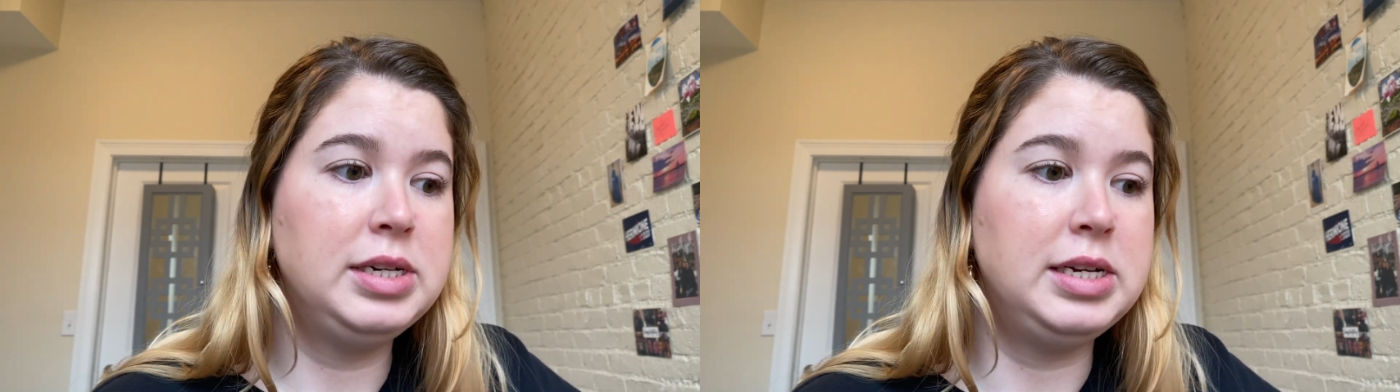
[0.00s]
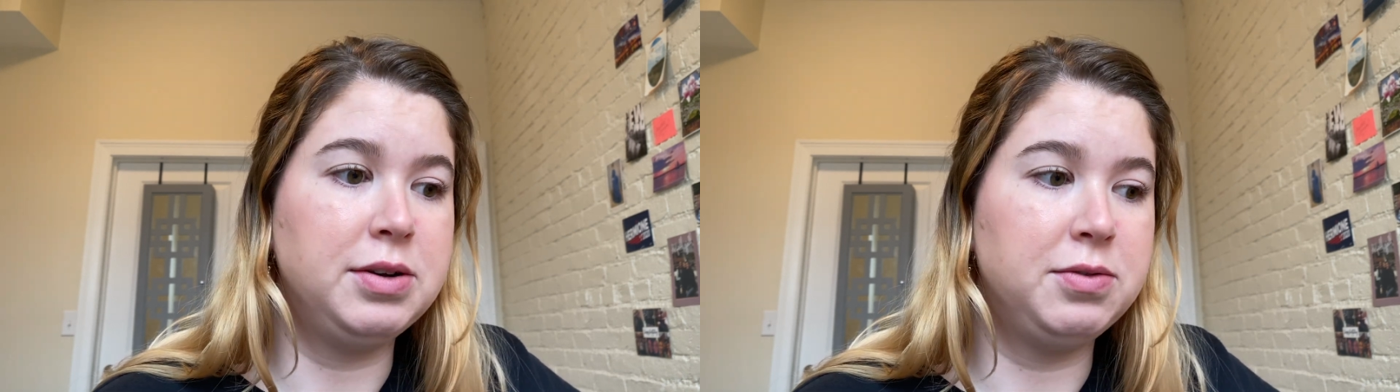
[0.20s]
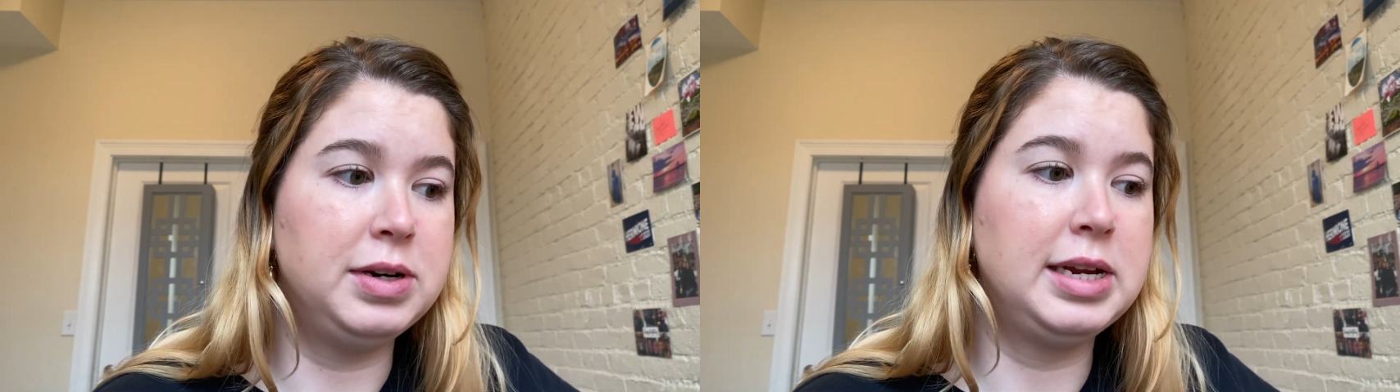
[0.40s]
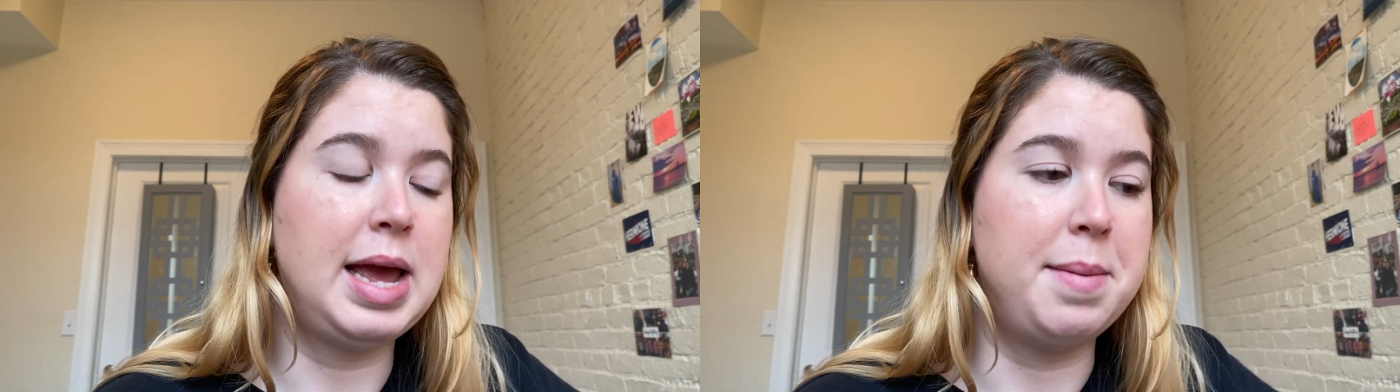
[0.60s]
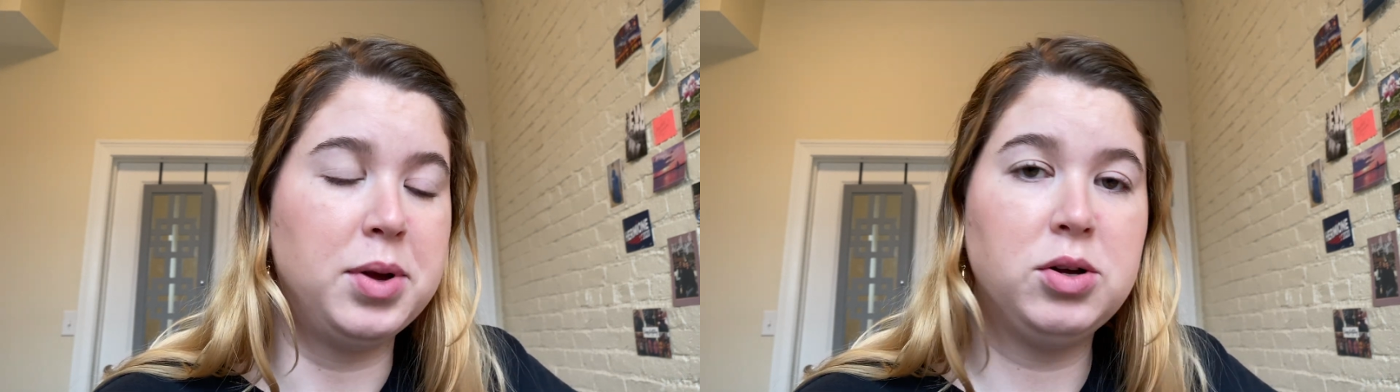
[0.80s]
different
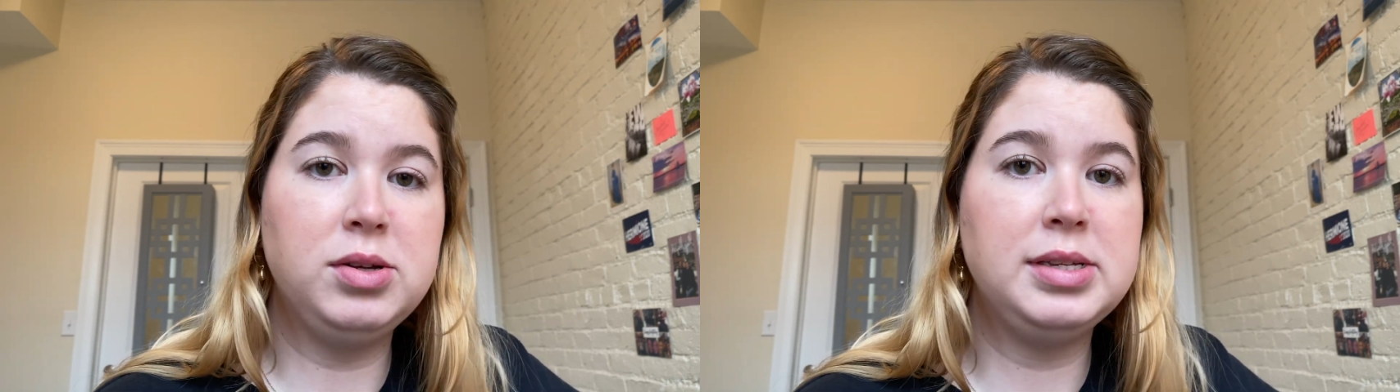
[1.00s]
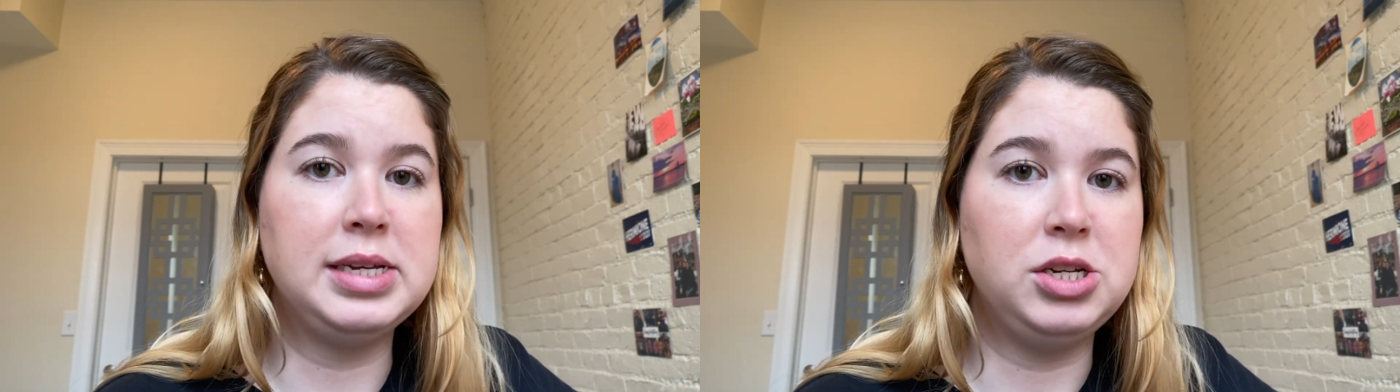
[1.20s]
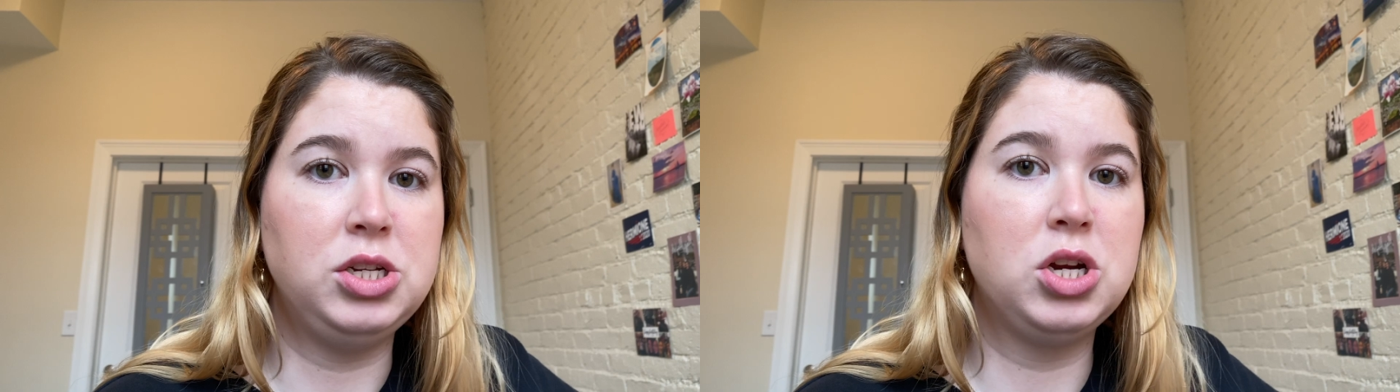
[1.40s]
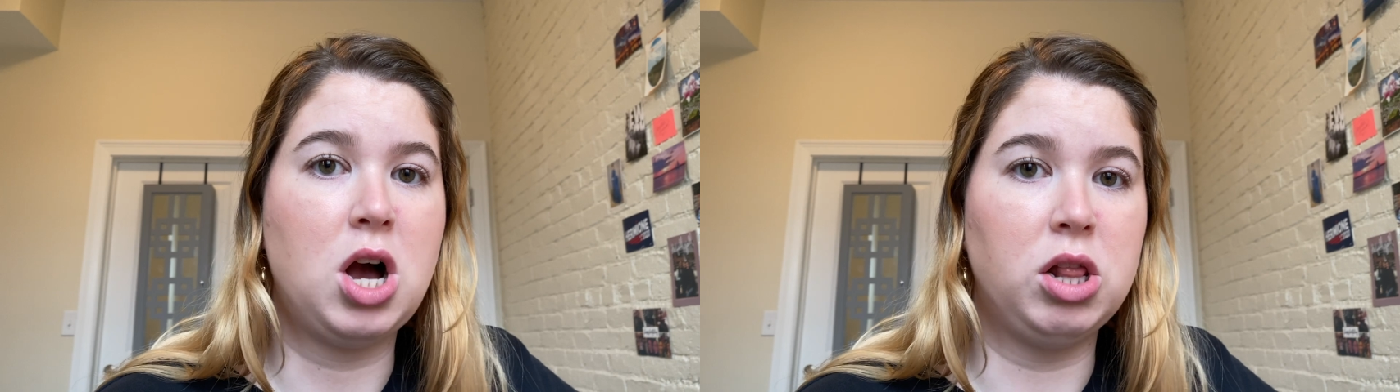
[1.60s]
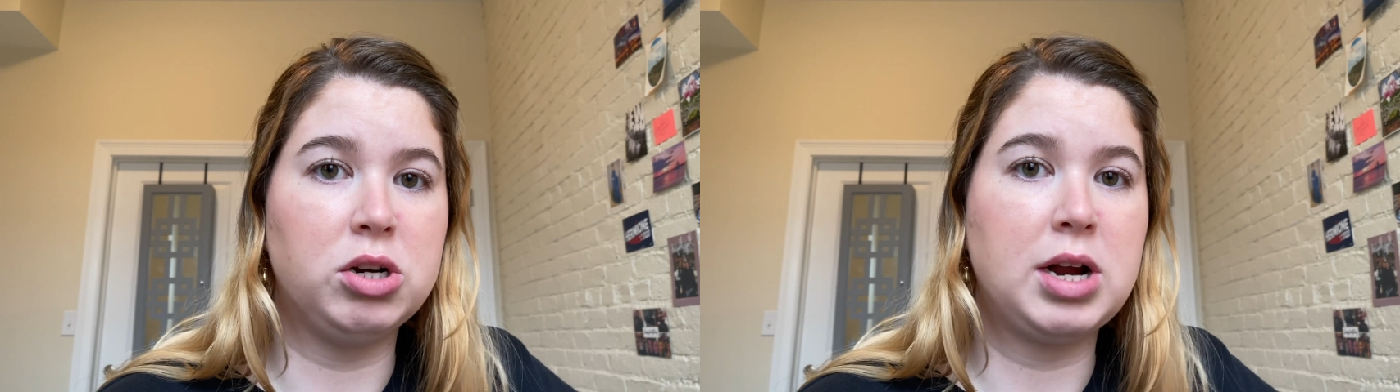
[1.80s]
chemicals in
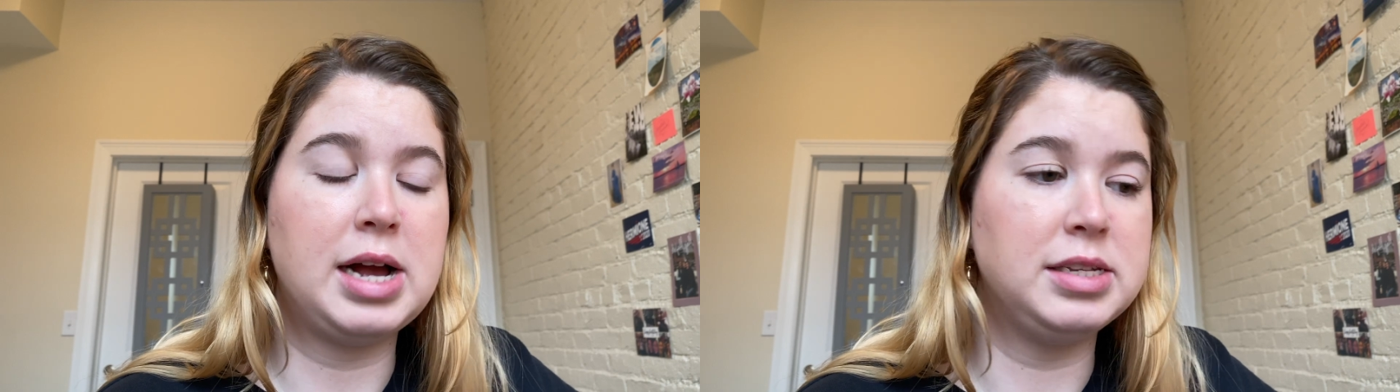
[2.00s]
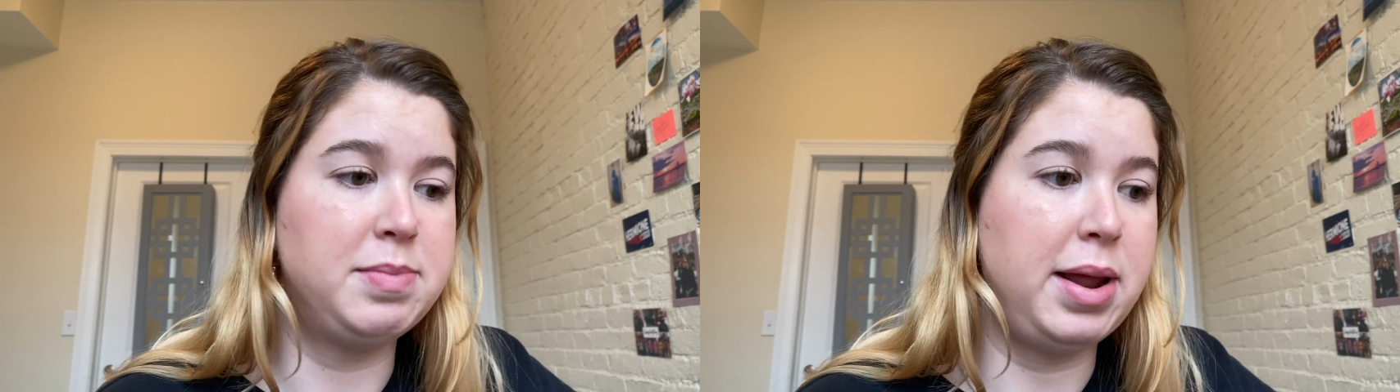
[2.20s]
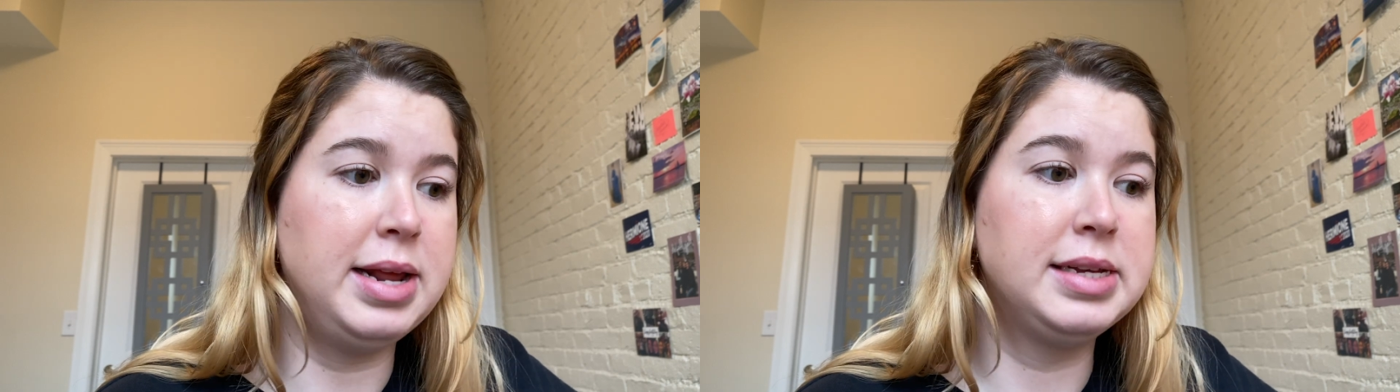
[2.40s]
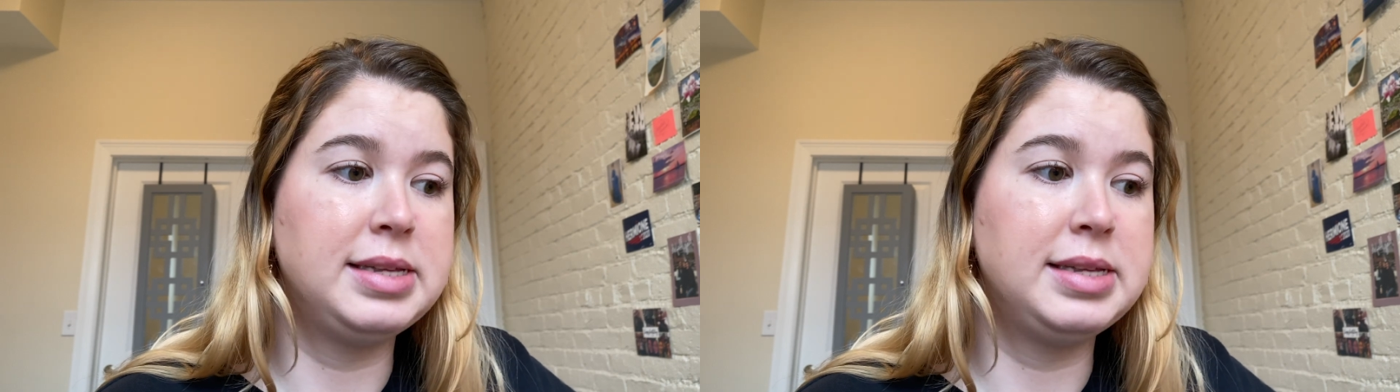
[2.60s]
color cosmetics,